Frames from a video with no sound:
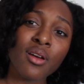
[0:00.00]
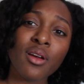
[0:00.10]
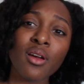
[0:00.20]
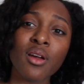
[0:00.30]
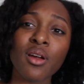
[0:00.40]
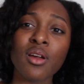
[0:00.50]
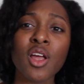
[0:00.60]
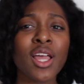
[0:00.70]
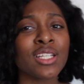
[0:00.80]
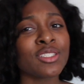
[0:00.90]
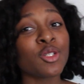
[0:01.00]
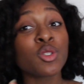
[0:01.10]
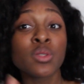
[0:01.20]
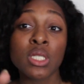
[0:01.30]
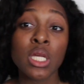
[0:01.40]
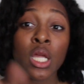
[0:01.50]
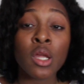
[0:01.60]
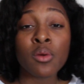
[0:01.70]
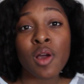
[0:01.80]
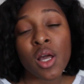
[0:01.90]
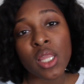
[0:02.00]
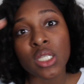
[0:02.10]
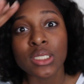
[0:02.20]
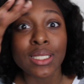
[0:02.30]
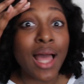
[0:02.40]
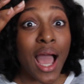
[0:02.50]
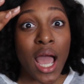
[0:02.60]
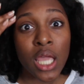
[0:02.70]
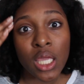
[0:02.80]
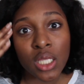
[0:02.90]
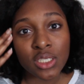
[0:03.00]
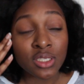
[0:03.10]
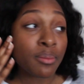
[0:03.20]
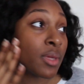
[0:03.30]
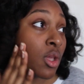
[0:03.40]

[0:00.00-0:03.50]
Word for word: don't get too near, for there's lions